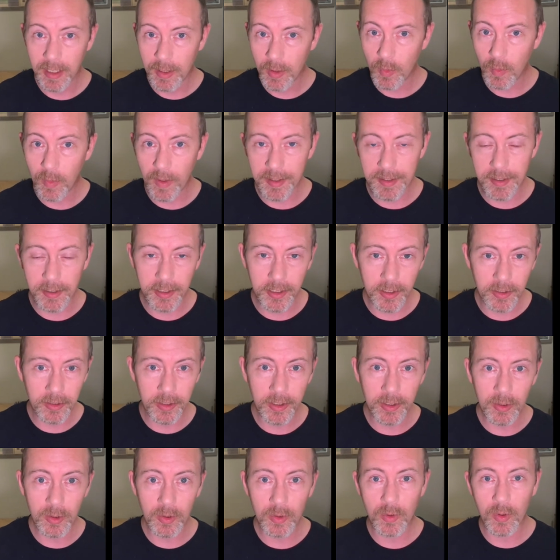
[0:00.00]
whether you're
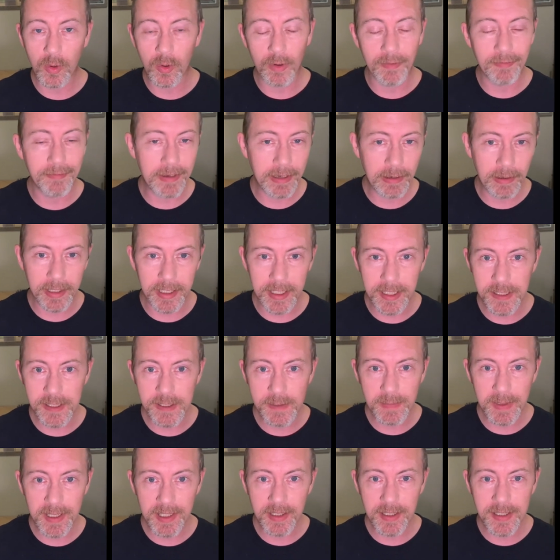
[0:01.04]
new or very
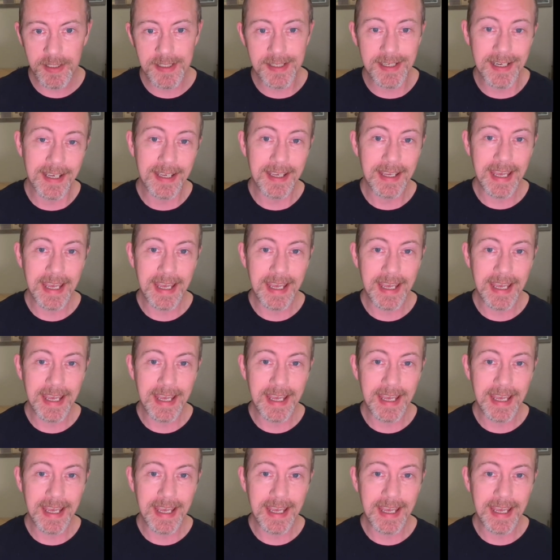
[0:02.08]
experienced,